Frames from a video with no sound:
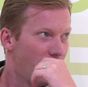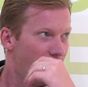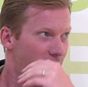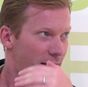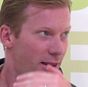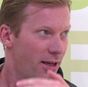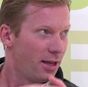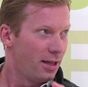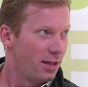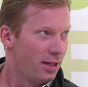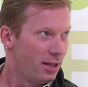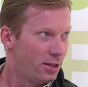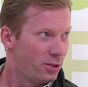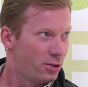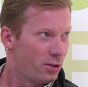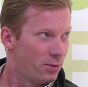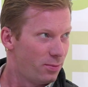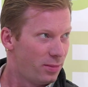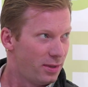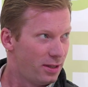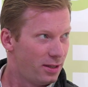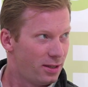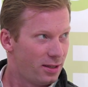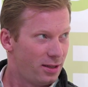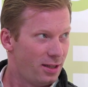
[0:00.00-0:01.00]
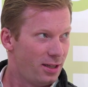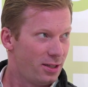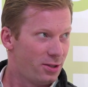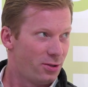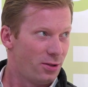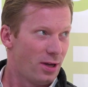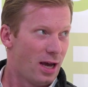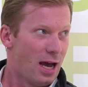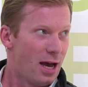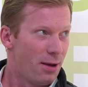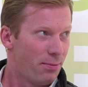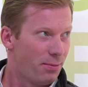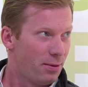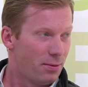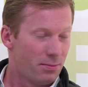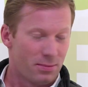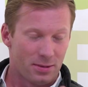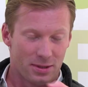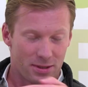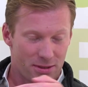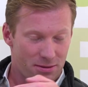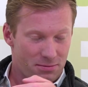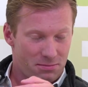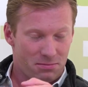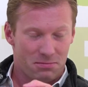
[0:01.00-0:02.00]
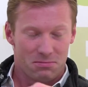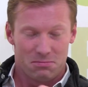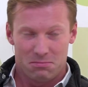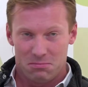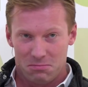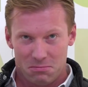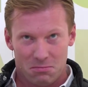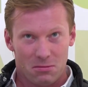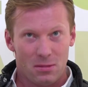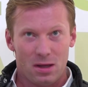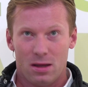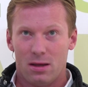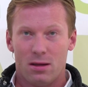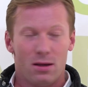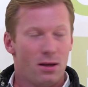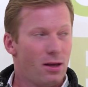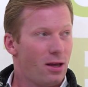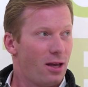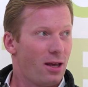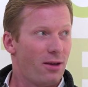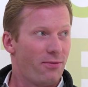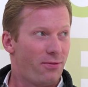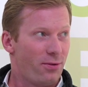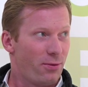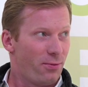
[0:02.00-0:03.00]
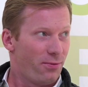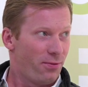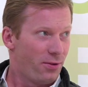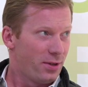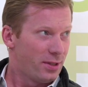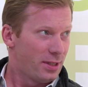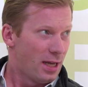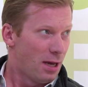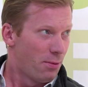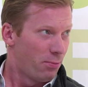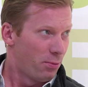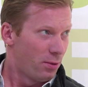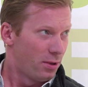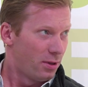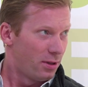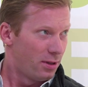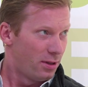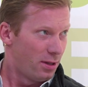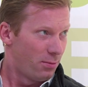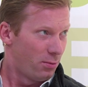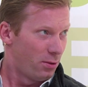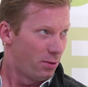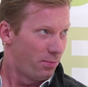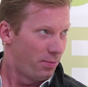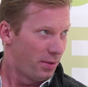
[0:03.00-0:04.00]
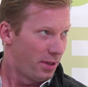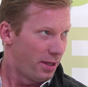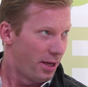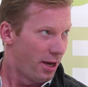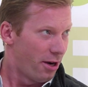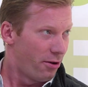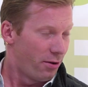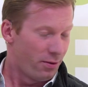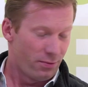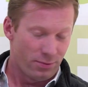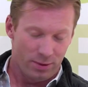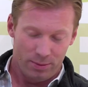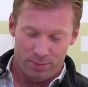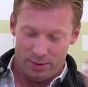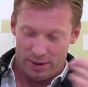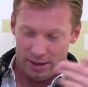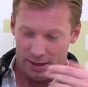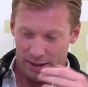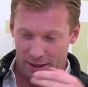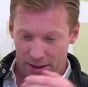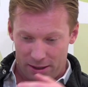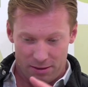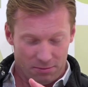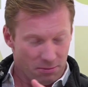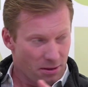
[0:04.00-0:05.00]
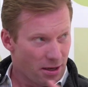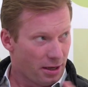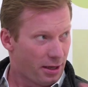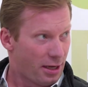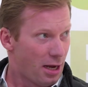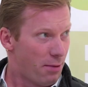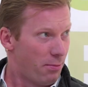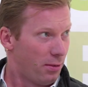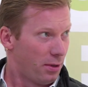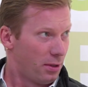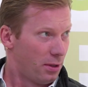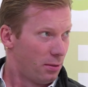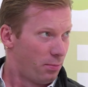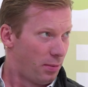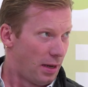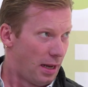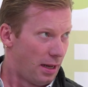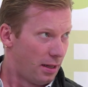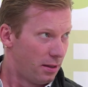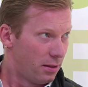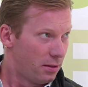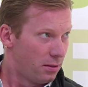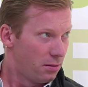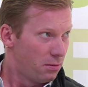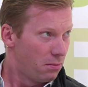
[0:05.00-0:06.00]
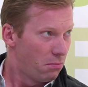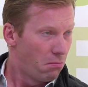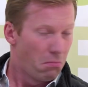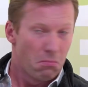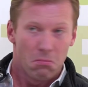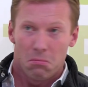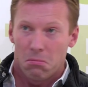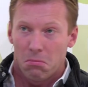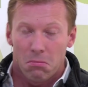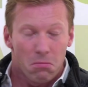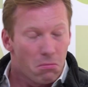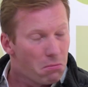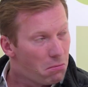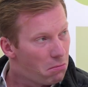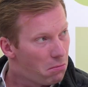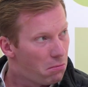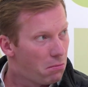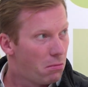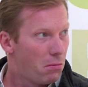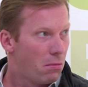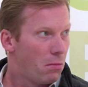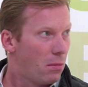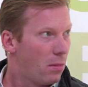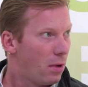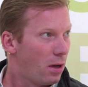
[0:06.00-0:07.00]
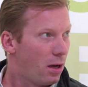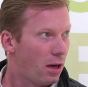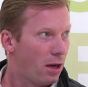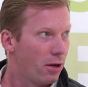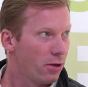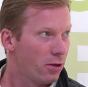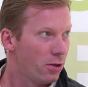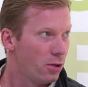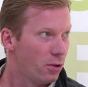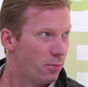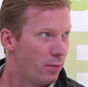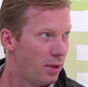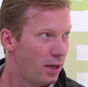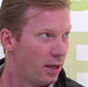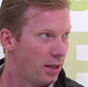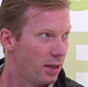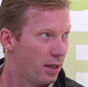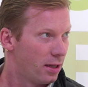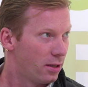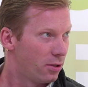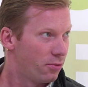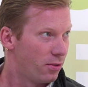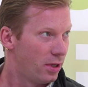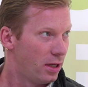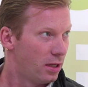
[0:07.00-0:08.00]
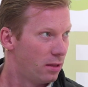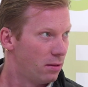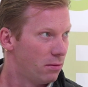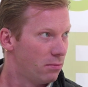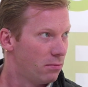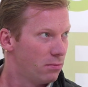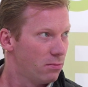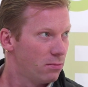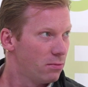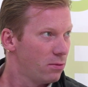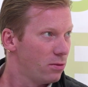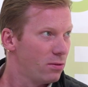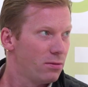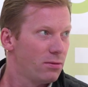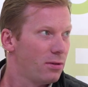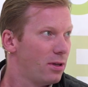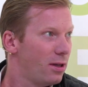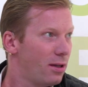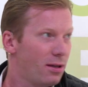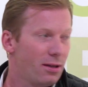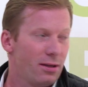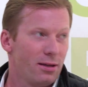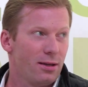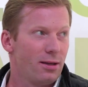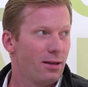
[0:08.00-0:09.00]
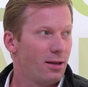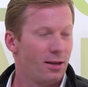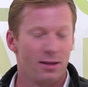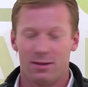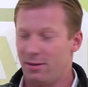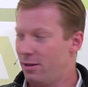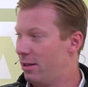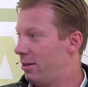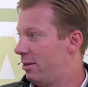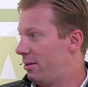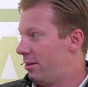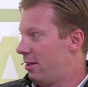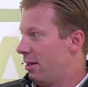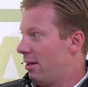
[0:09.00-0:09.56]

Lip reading: I think it needs to happen, but if you, for example, WP Carey, we buy a chemical plant, how can you make that green? It